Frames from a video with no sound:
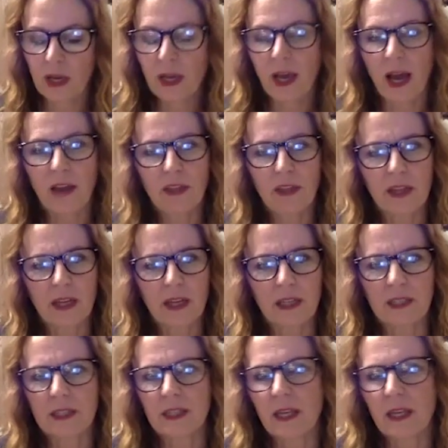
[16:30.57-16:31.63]
I think
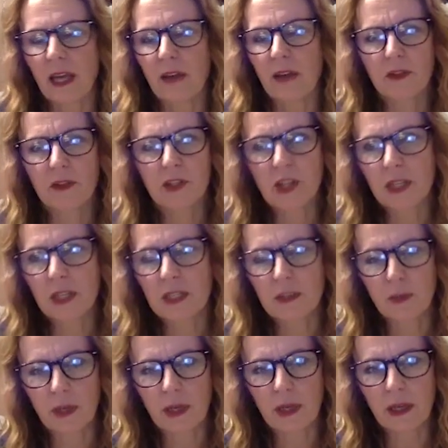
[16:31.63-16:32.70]
it's every chance
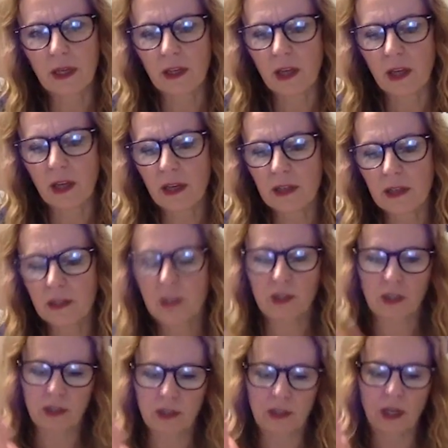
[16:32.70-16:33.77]
we get. God
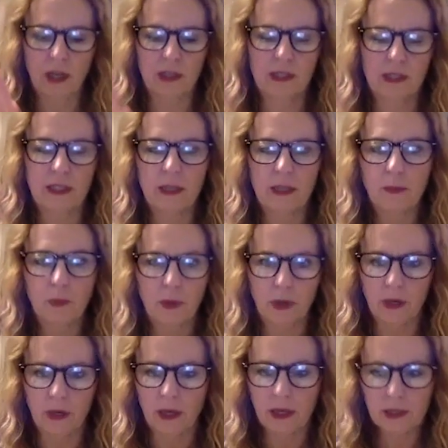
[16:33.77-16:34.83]
is not a
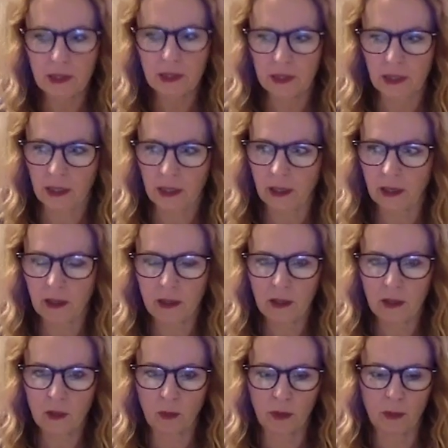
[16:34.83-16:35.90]
separate entity
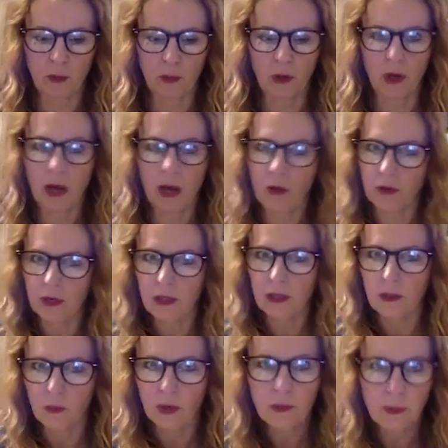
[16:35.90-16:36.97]
when we're out in
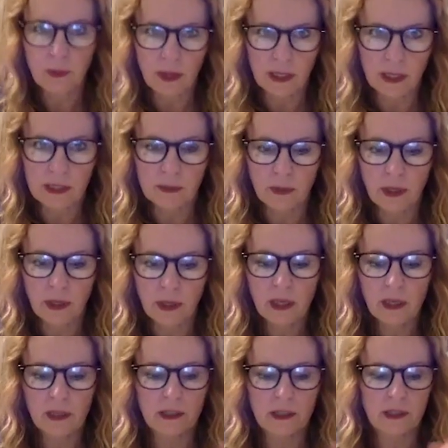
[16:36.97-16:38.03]
the workplace, but
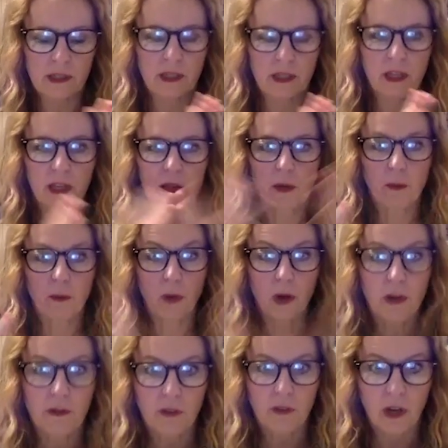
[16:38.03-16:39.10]
He is
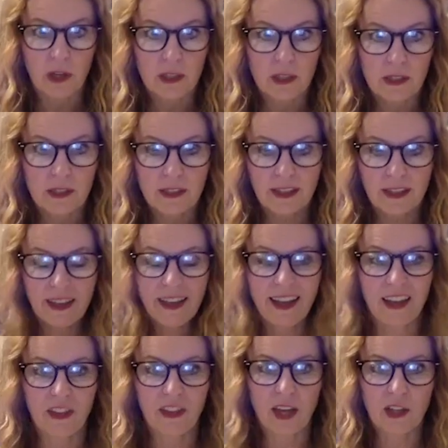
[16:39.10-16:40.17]
part of us,
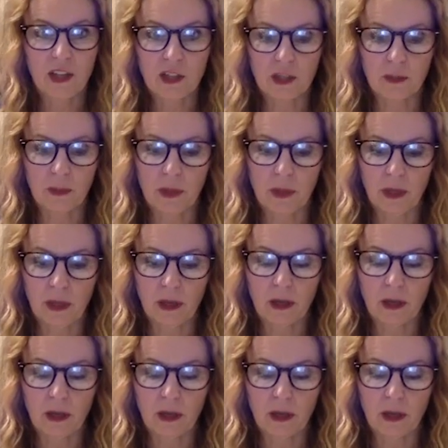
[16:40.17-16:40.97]
and that should be